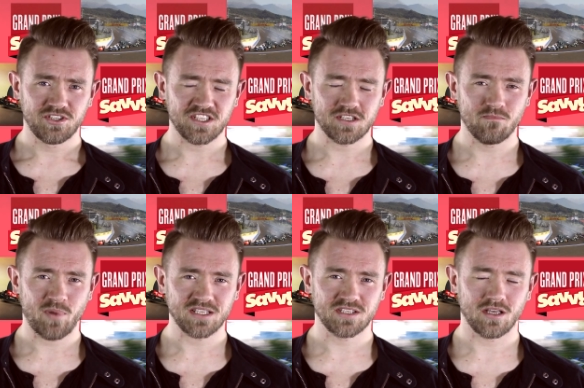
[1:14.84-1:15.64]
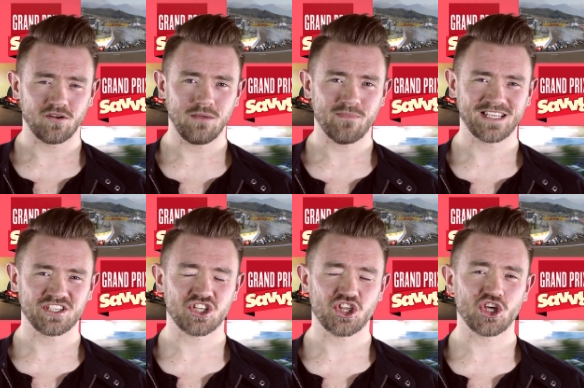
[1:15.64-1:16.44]
Jenson Button only
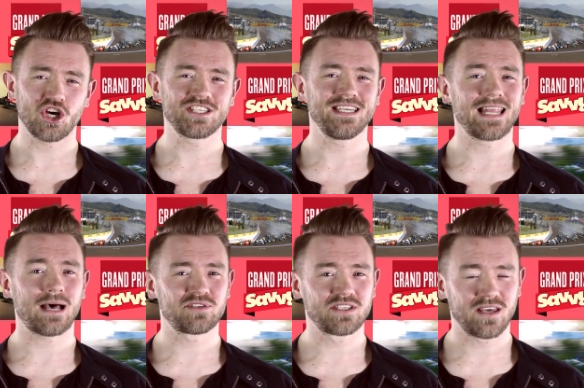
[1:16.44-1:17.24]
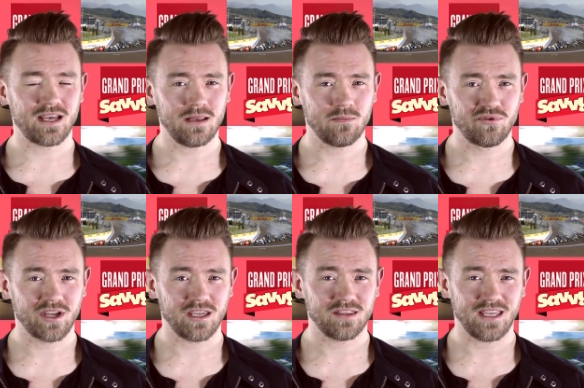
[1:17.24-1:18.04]
managed 30 laps today,
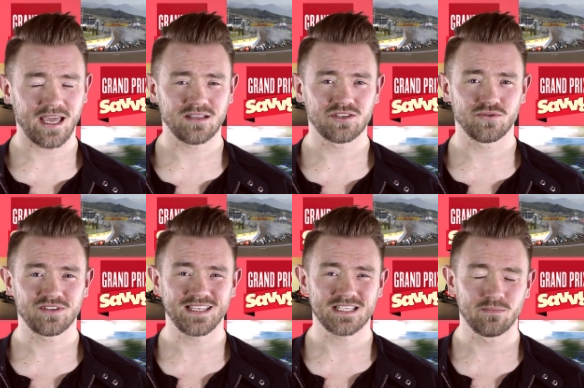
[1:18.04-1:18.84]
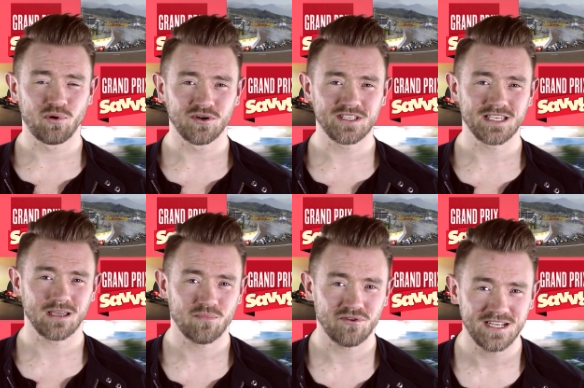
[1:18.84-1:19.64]
bringing the end to a
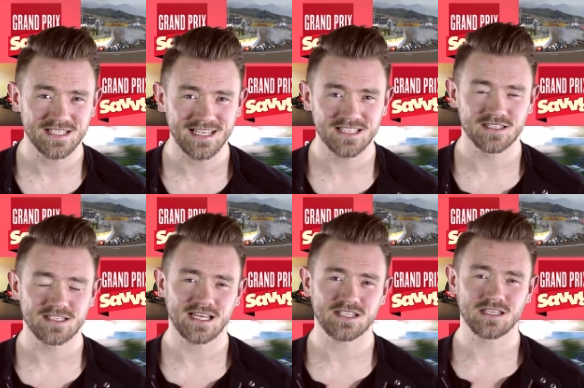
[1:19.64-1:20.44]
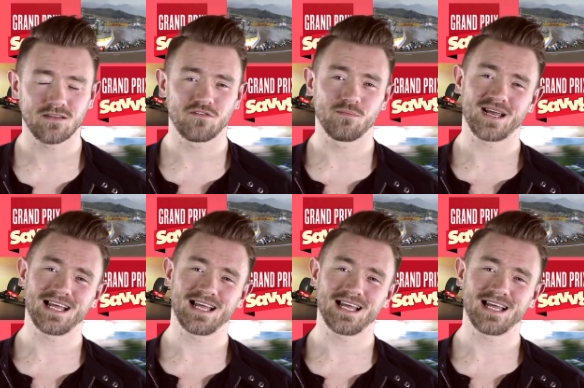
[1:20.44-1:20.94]
disappointing pre-season testing from